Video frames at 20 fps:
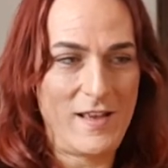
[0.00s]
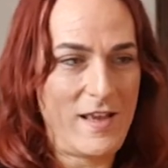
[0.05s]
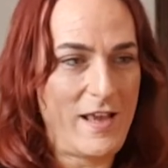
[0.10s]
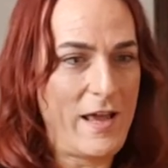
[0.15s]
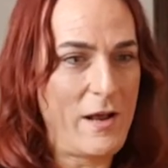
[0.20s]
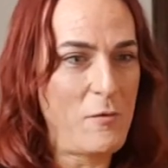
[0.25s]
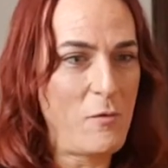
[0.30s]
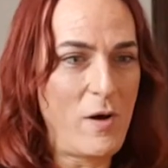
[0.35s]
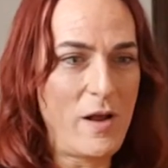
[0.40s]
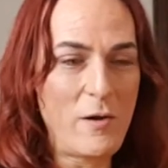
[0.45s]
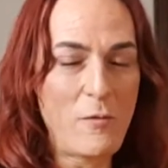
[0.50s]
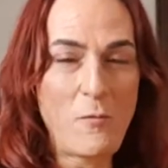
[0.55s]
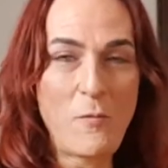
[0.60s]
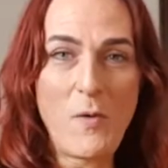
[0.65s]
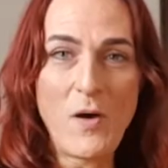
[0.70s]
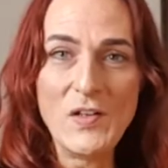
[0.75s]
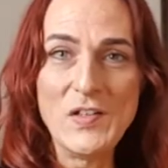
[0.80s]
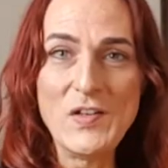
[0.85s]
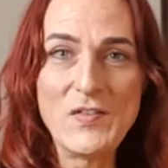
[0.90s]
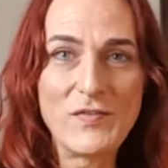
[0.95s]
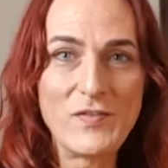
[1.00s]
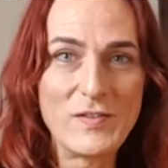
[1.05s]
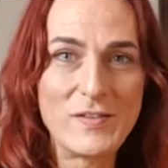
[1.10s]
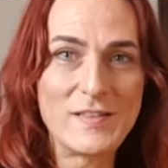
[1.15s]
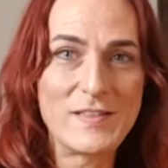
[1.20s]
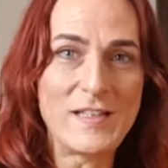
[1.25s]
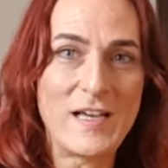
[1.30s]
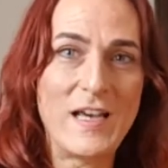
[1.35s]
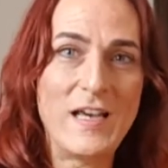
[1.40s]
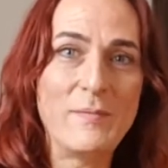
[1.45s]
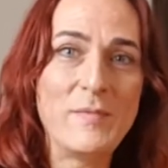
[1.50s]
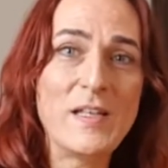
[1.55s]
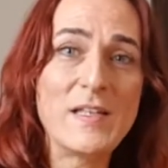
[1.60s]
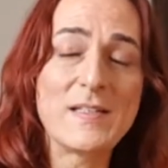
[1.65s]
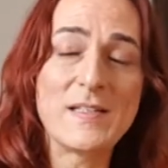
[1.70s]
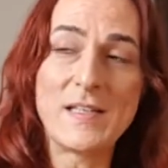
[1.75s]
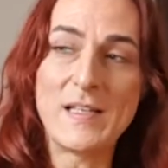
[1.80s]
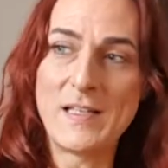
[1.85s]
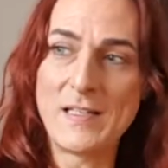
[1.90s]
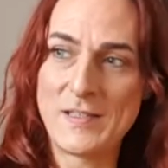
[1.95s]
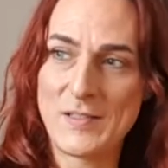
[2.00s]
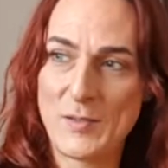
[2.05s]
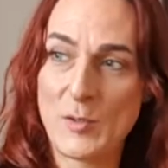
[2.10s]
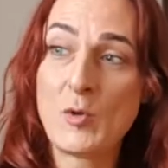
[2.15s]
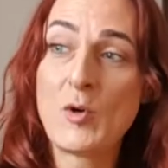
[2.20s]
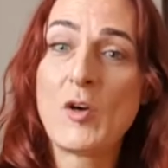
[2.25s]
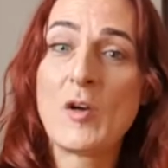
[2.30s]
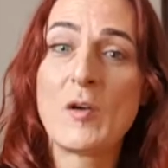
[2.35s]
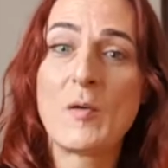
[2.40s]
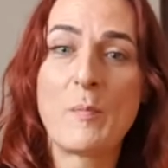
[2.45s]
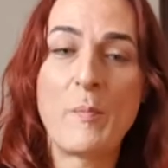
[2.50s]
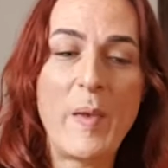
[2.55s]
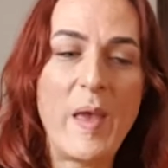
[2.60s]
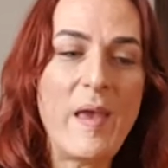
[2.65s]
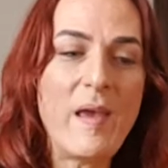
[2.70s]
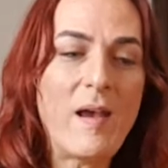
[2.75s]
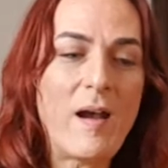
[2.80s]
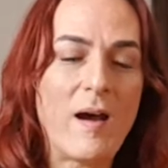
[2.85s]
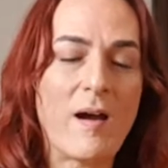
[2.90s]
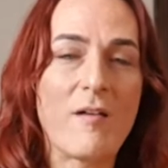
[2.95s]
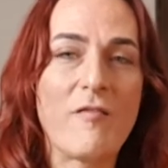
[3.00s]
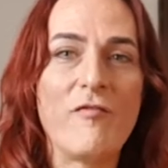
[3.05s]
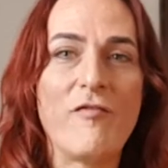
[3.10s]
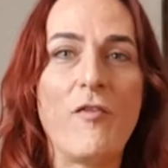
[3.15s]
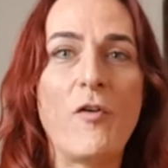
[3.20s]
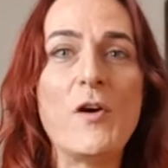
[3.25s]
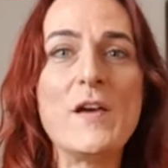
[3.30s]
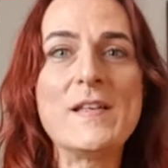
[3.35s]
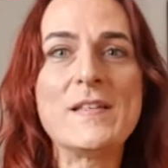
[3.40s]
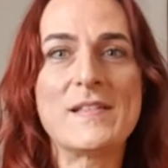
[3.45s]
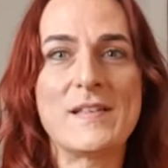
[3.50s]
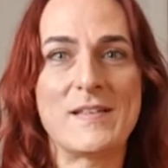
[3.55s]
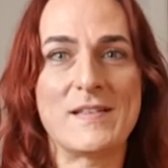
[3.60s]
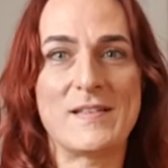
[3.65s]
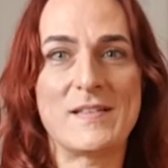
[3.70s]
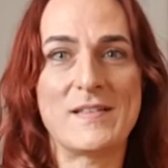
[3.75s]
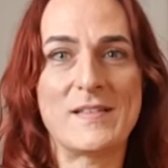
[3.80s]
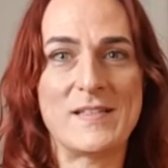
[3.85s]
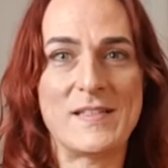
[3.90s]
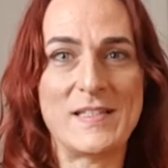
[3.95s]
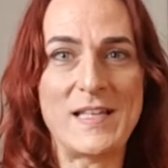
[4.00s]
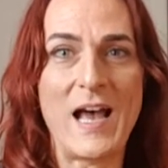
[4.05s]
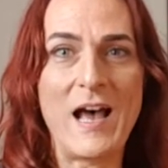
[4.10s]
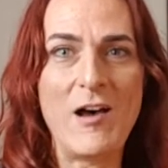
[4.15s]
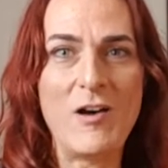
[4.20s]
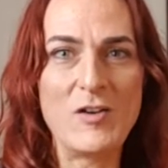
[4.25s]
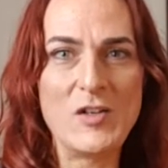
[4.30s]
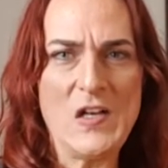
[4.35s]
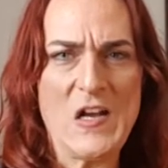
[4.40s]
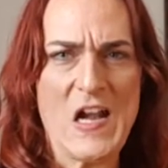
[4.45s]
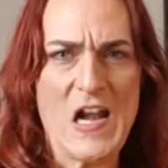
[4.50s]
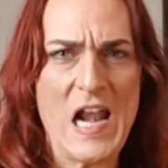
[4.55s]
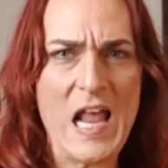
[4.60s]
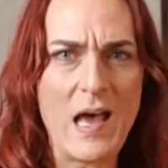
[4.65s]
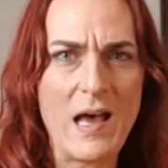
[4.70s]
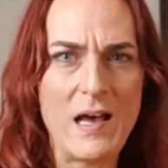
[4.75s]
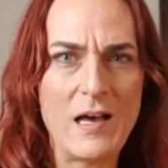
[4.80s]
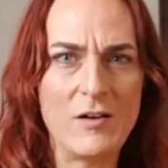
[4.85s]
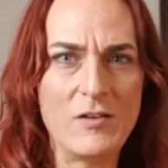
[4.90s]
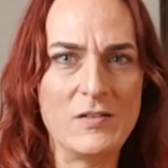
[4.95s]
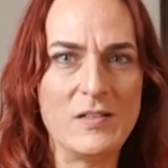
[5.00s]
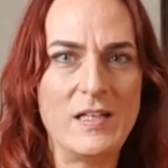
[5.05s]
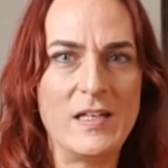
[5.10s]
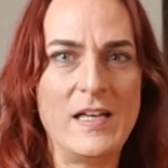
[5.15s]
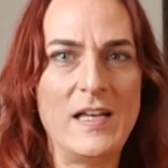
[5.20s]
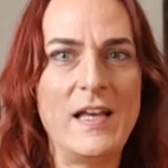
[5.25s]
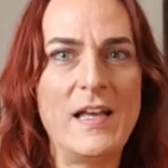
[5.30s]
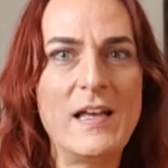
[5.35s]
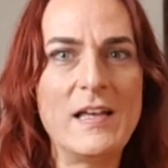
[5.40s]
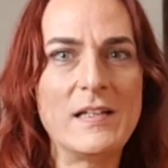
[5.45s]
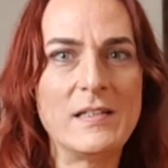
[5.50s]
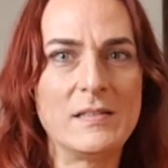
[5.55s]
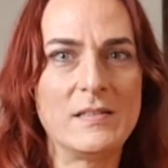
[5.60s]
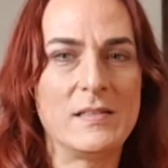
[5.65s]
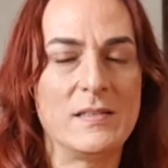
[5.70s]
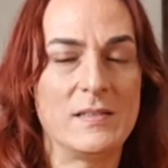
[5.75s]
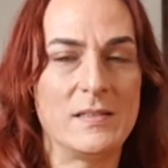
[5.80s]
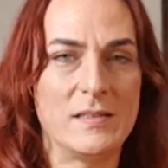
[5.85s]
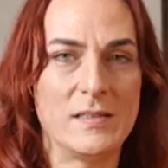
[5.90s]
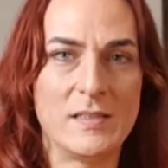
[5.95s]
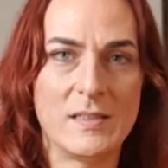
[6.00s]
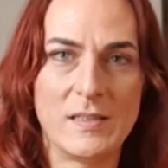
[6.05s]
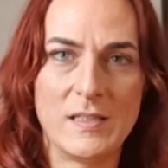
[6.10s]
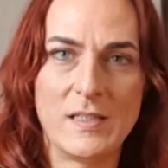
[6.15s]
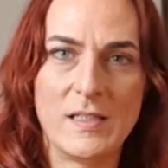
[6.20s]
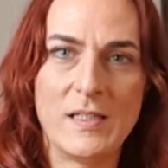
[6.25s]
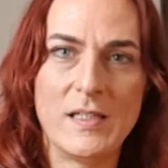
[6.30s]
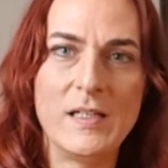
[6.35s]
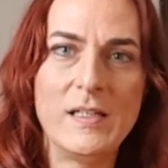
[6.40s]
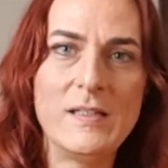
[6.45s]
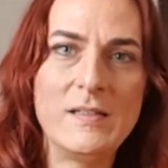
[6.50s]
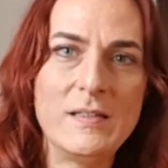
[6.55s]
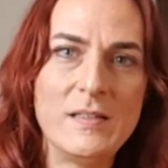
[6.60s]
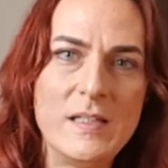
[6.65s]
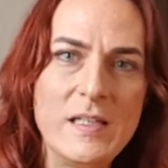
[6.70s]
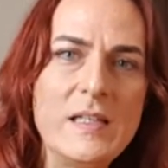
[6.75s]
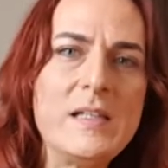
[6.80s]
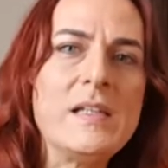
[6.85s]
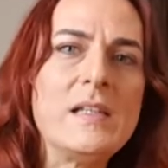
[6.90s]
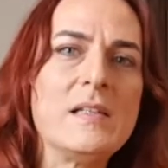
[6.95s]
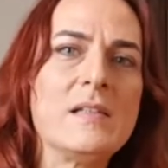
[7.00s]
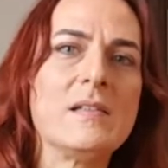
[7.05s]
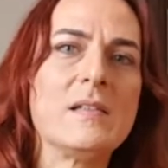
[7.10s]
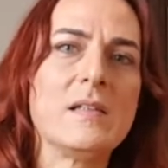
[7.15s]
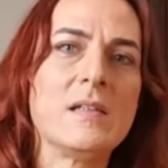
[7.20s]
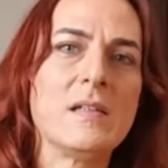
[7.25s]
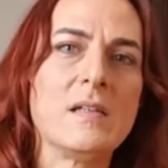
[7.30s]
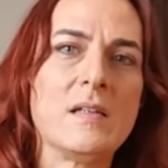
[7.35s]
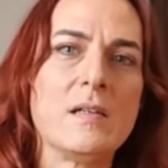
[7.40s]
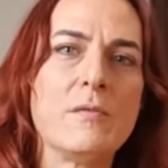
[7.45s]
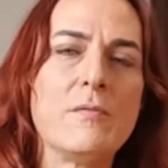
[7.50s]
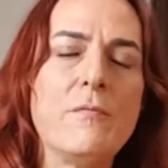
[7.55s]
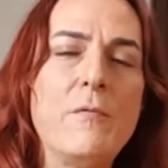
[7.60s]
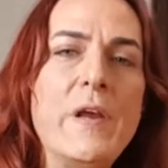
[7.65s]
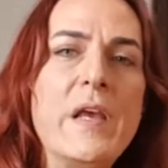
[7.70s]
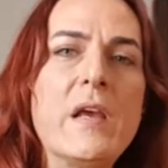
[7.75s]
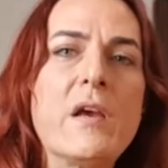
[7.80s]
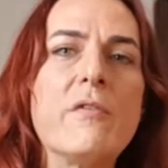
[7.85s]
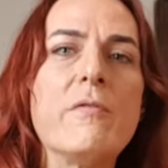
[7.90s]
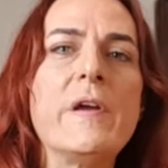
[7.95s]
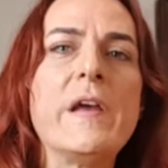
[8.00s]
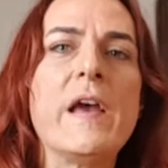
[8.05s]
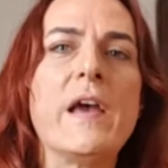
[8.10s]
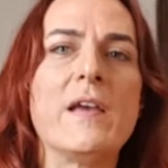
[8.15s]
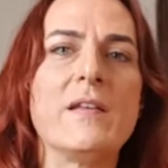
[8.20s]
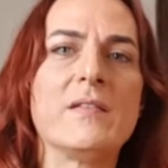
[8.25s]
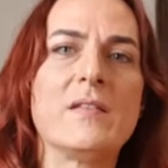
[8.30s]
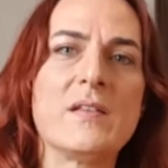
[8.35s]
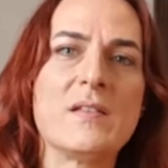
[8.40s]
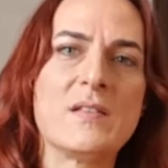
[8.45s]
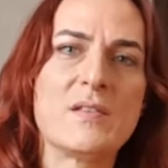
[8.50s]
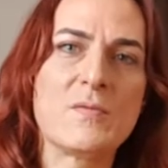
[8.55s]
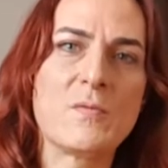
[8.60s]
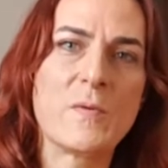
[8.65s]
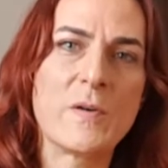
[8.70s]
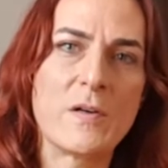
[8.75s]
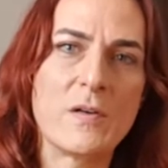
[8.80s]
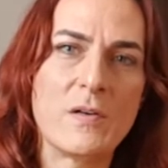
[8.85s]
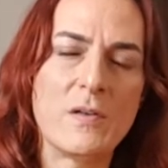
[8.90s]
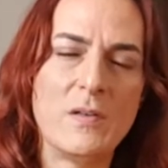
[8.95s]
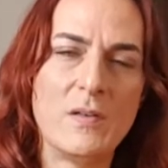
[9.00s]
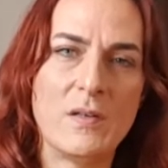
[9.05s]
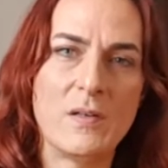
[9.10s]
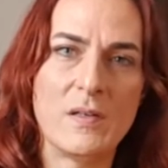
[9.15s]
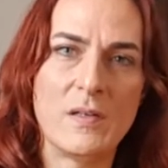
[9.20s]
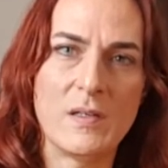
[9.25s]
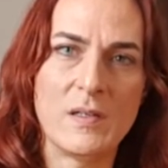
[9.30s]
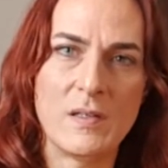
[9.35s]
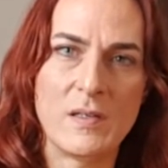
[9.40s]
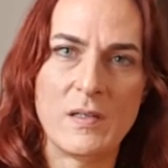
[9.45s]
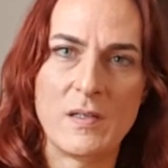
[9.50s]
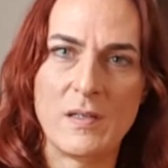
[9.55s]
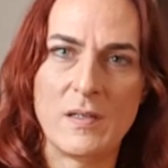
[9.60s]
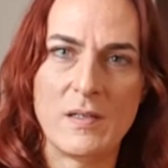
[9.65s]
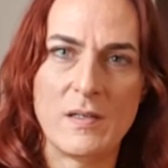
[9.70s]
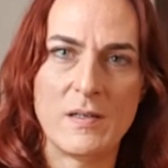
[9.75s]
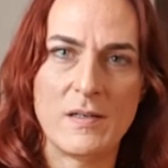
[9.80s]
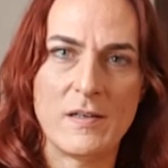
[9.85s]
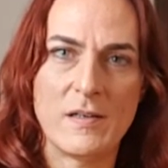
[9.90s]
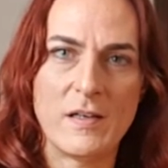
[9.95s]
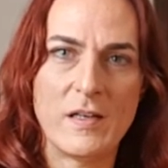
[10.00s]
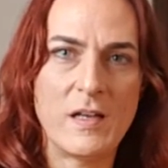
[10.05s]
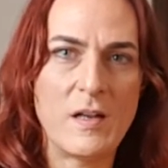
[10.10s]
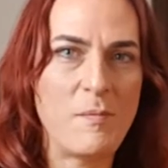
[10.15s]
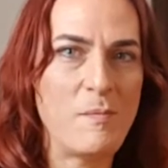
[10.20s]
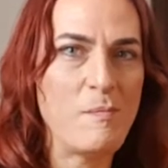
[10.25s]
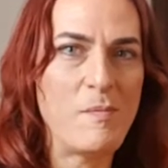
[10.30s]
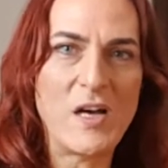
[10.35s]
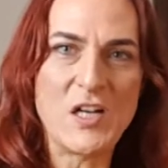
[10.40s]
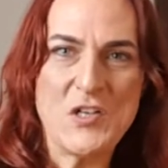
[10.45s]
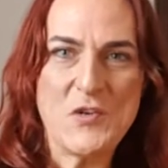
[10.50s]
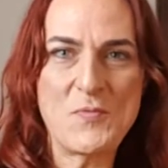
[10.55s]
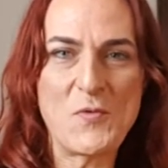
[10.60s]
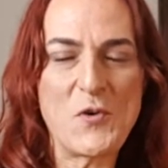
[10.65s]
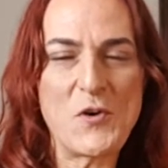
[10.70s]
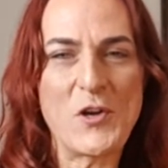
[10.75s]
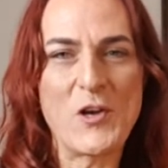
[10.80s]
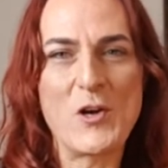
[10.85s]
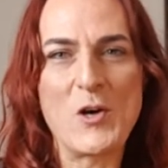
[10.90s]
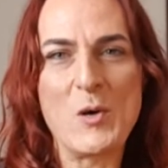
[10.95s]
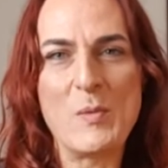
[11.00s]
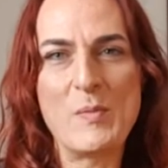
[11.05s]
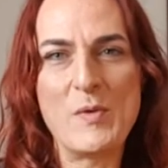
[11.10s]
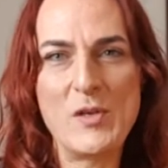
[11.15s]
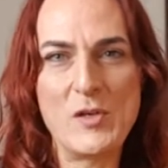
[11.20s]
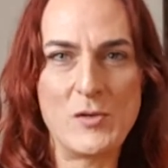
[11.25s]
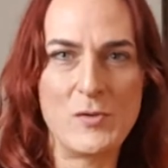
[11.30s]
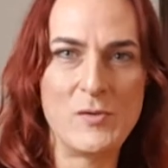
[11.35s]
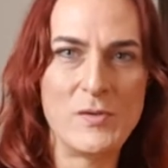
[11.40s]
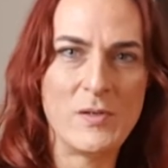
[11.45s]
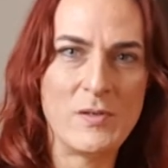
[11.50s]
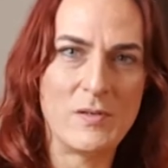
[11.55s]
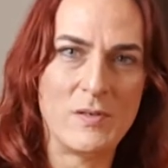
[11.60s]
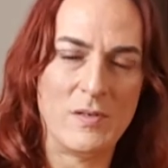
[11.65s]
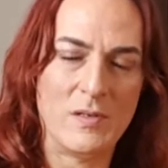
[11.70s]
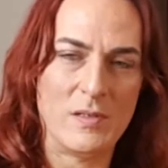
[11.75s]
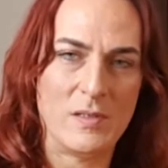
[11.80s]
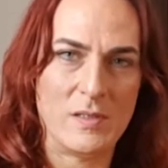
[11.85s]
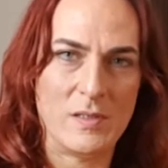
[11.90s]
And what a wonderful time this is to make our voices sound loud and indeed recreate this world in a much more communal,